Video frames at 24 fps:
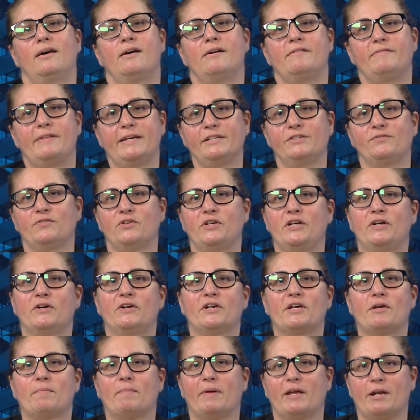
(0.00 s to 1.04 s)
Thanks for
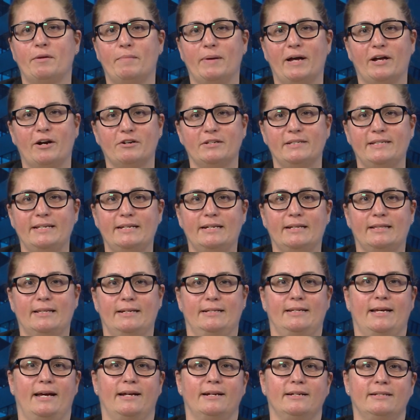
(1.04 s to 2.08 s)
hearing a bit about our seat at the
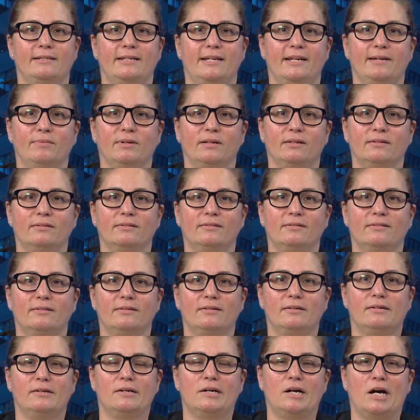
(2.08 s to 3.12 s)
data table.
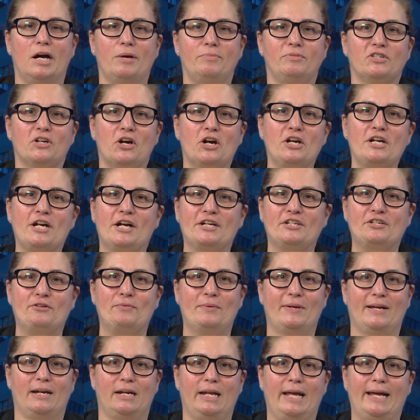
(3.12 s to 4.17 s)
I'm sorry not to
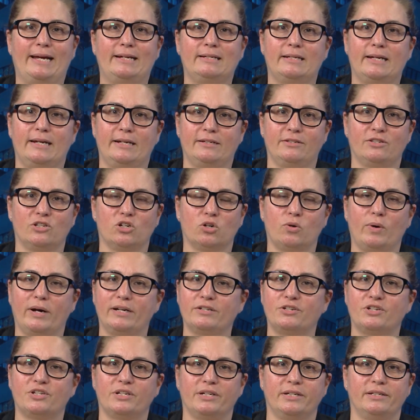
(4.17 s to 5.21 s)
be on hand to answer
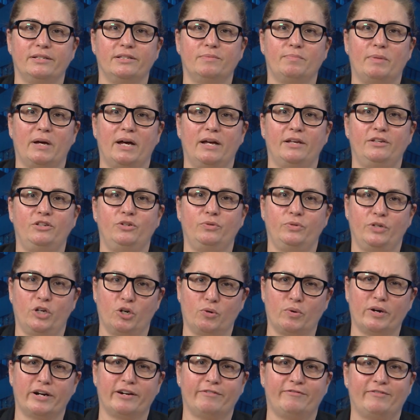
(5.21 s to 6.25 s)
questions, but you know
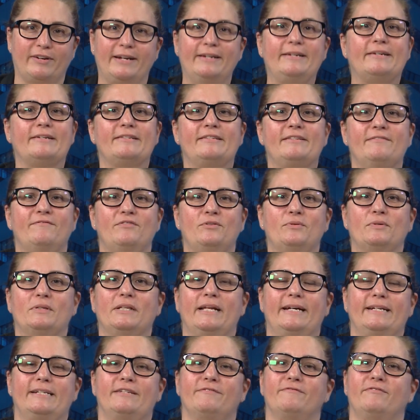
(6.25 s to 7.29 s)
where to find us if you would
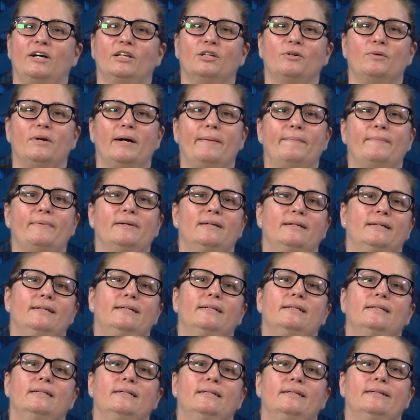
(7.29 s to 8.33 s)
like to follow up.
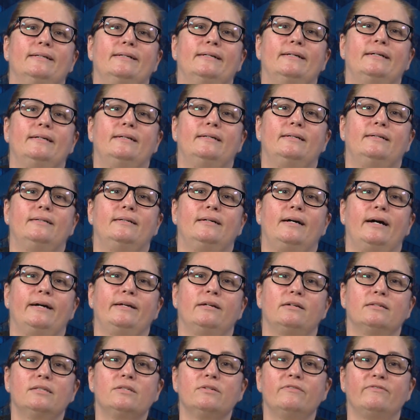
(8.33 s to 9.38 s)
I'd
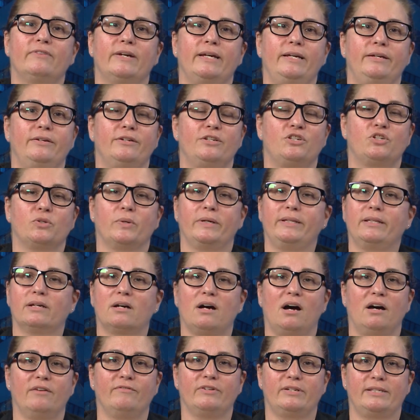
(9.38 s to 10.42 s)
also invite you to join the
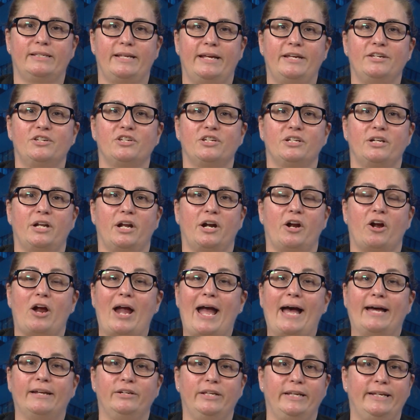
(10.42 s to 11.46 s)
conversation on our
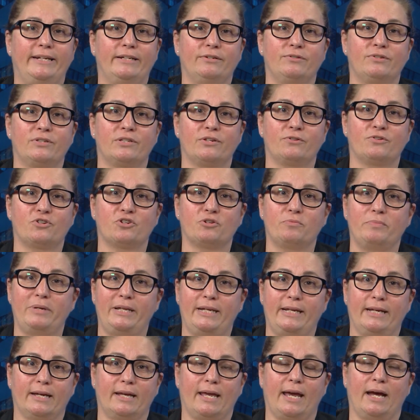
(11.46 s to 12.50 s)
@NATO social
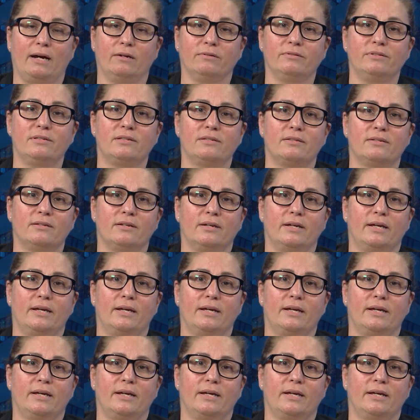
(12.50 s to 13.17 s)
media accounts,